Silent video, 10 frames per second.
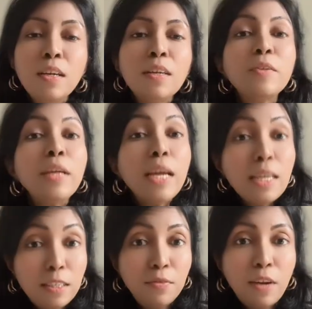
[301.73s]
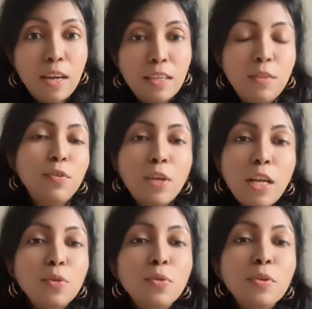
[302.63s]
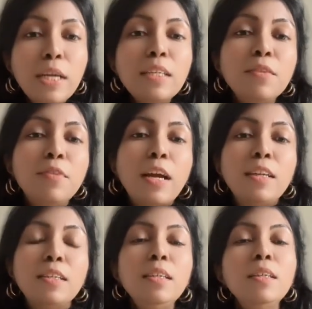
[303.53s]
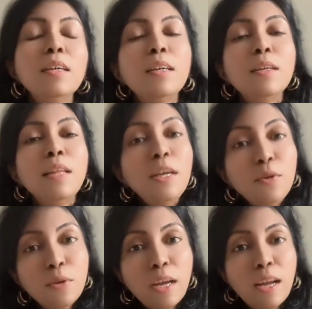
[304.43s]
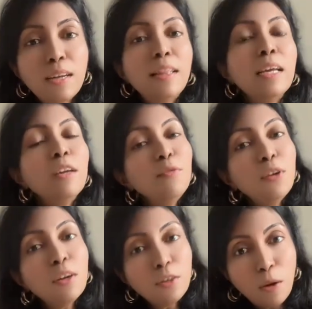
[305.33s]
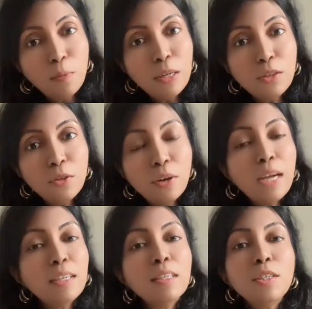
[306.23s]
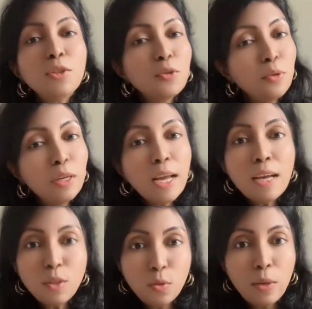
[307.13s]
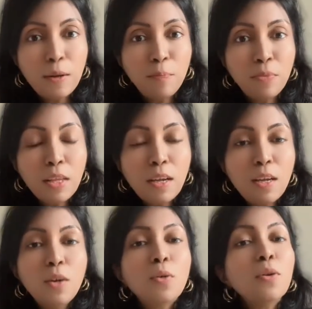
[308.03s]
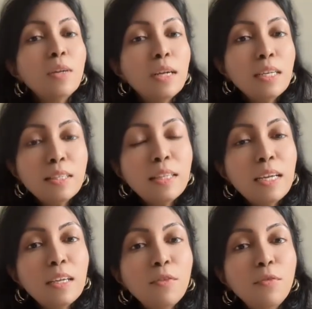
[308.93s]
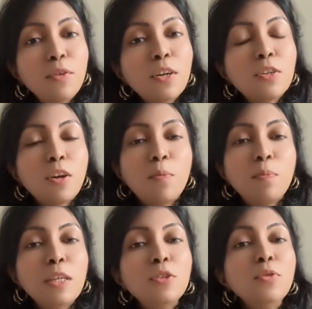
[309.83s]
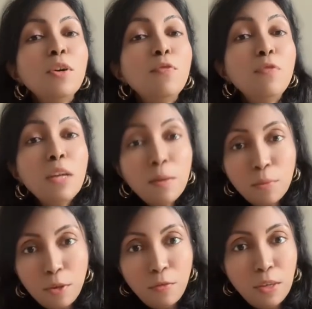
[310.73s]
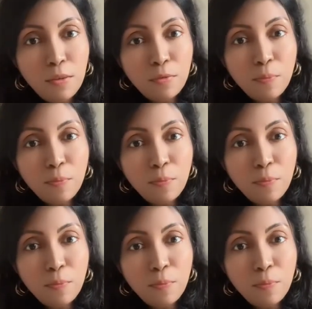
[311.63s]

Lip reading: creative writing, if you can do creative writing, then you can, they give you a topic to write a story as well. Or else they give you a topic to do a film review.